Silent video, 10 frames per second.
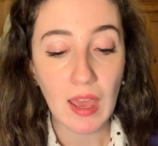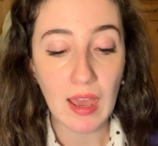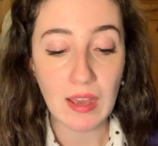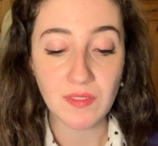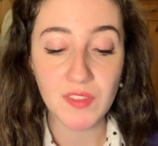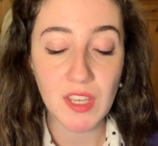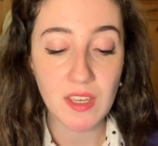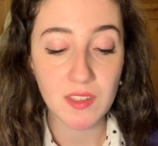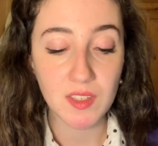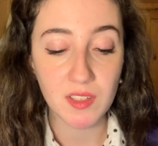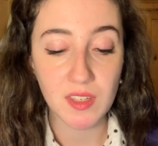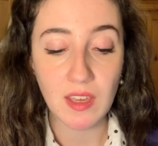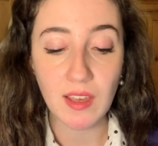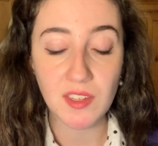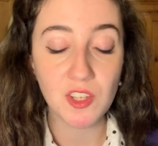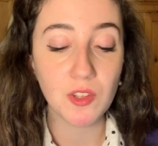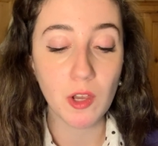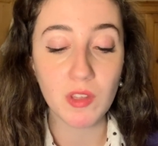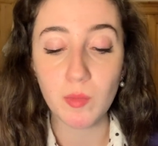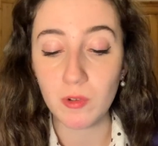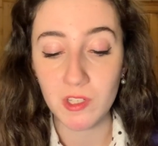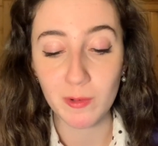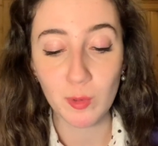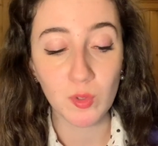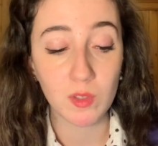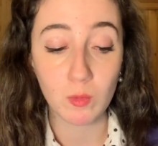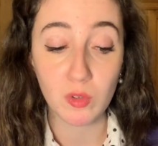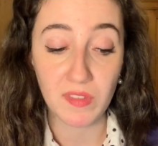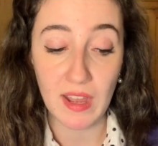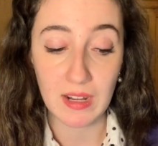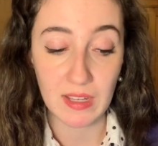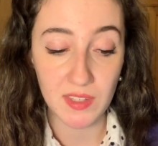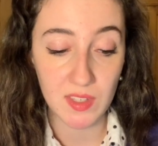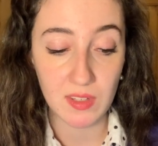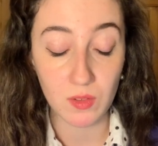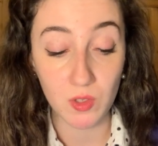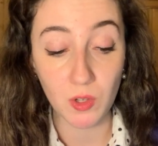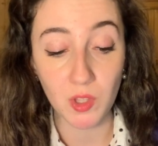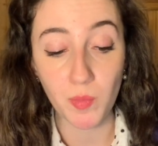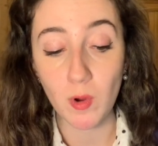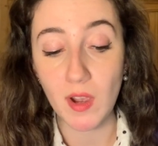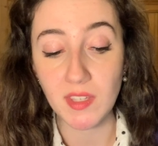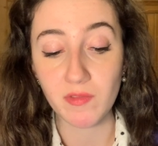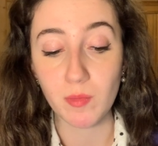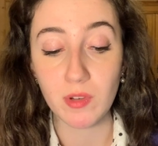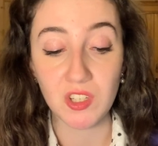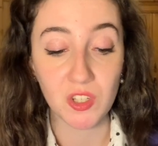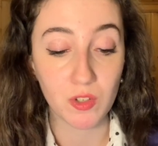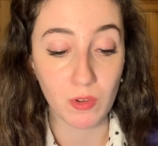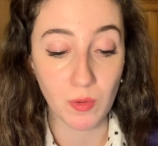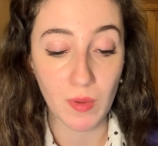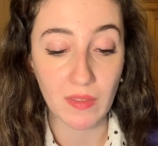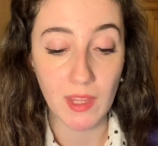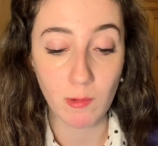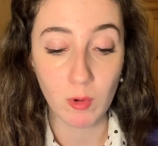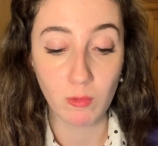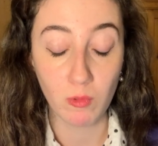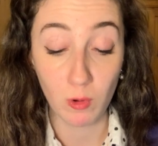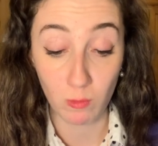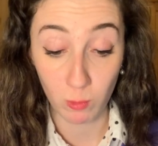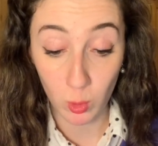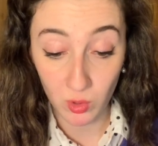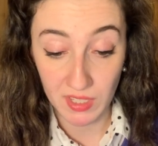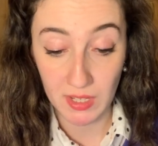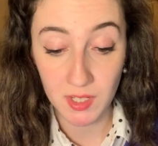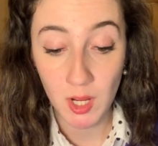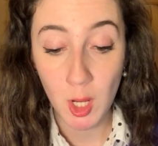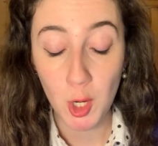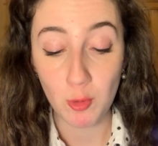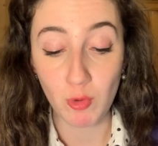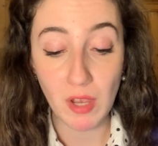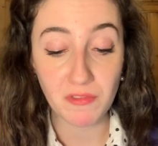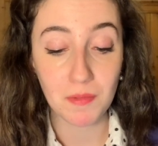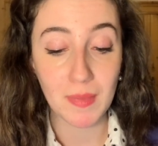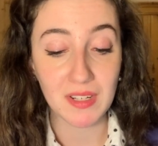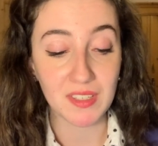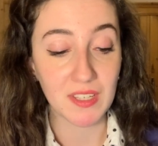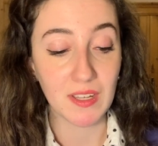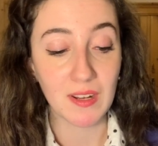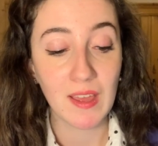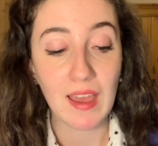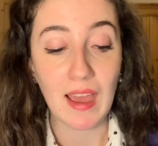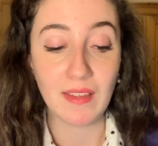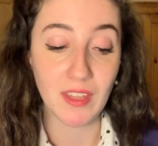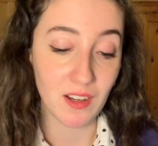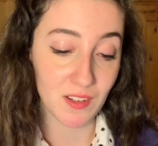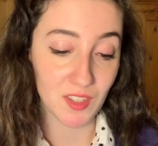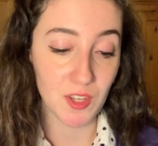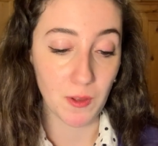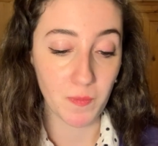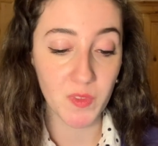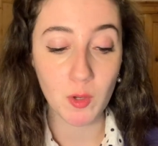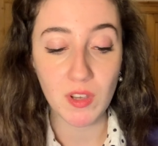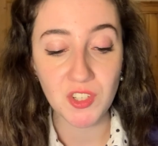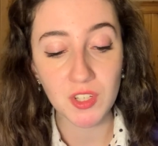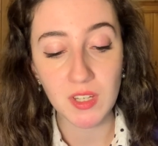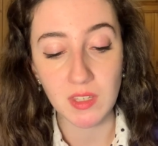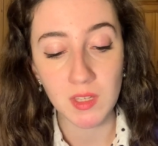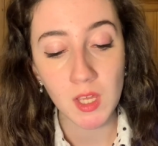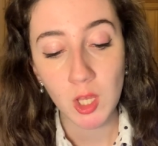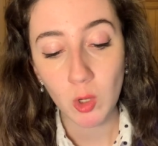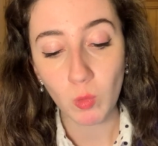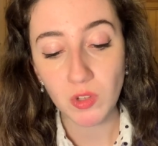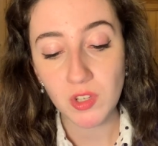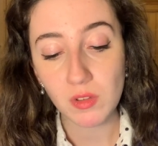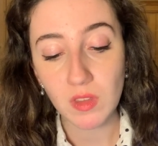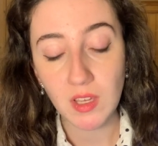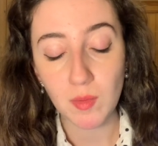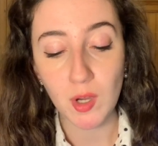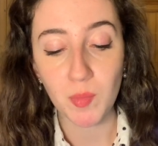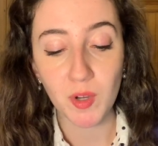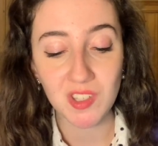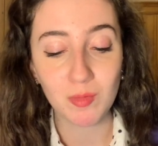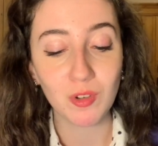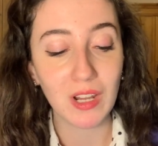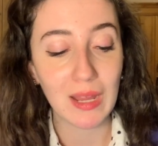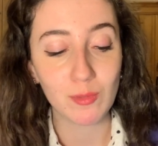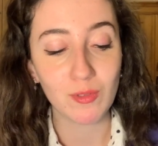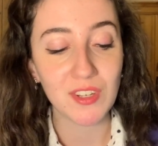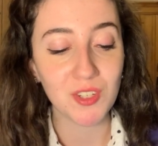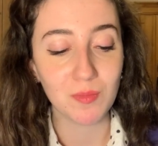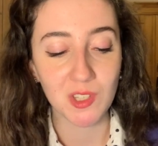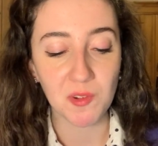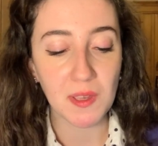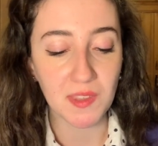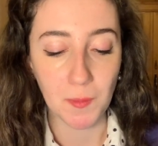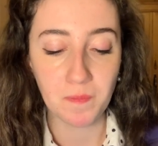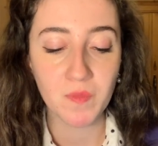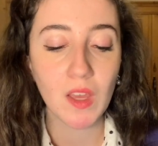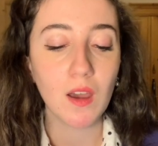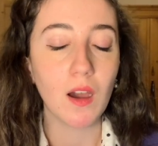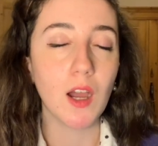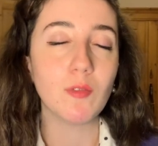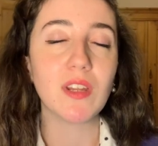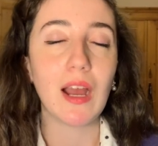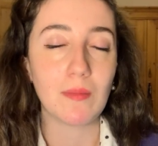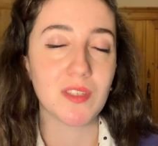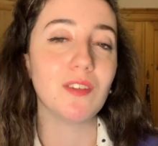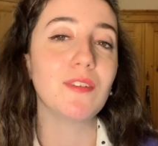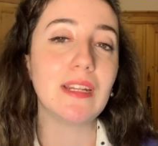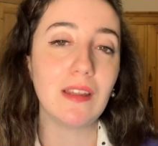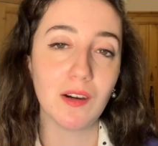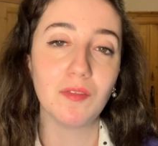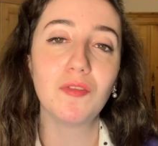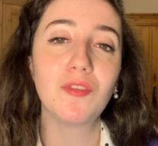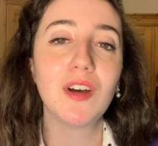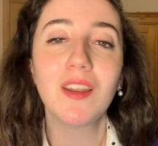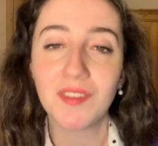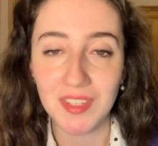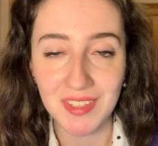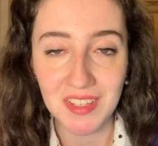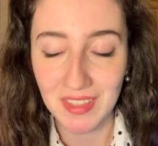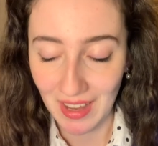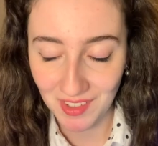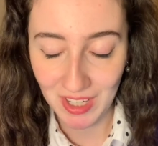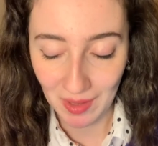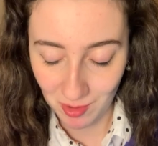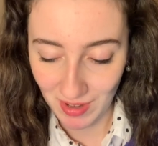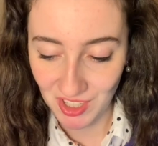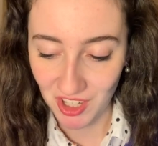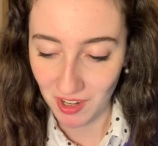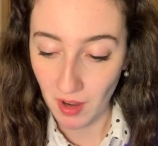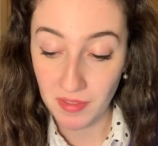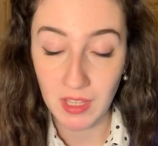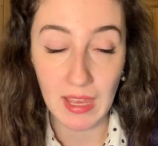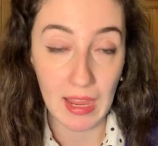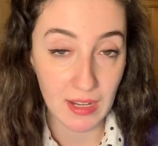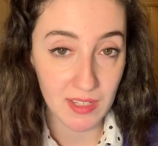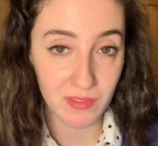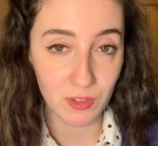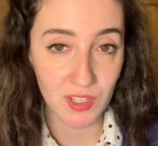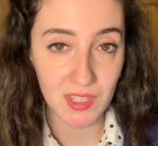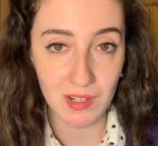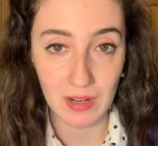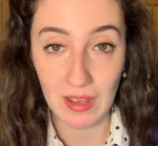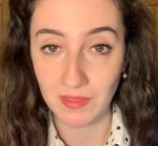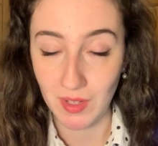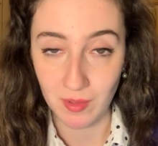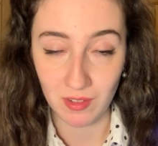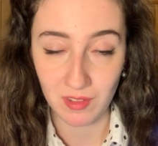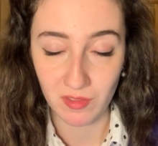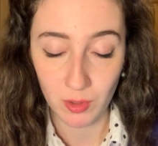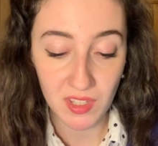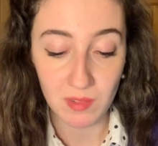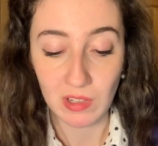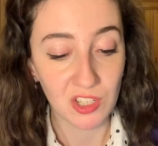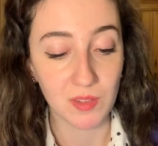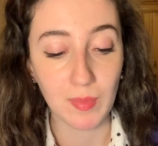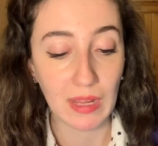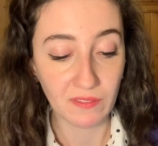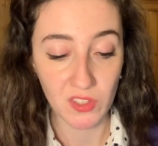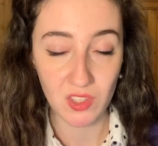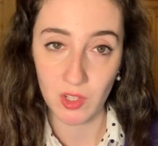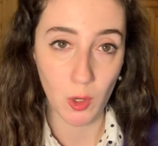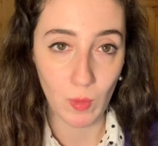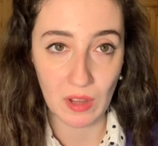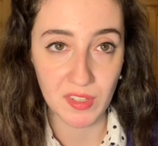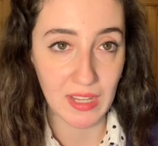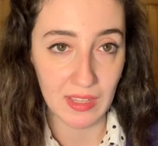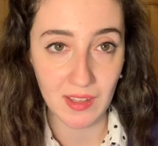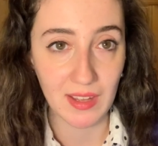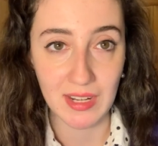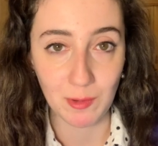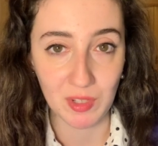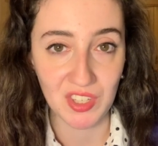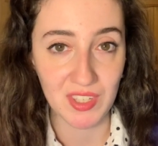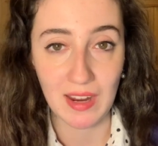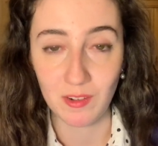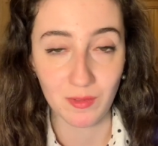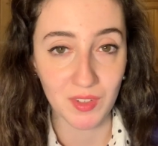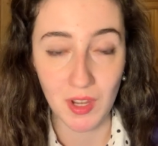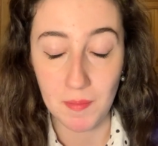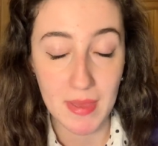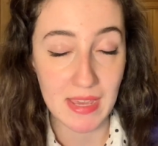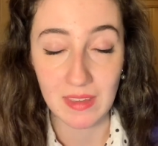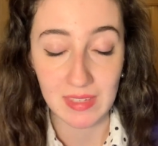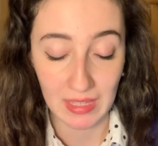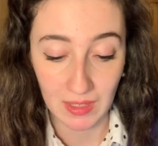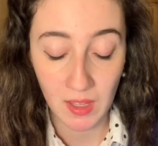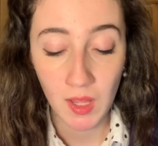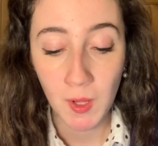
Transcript: and he is asking, as you know, at the Brit Awards, Wolf Alice took the prize for British group and they were rewarded right from Måneskin and they hugged too. The question is, what do you think about a possible collaboration between them? I would absolutely love to see that collaboration. I think Ellie's voice and Damiano's voice would just blend so well together and it would sound amazing.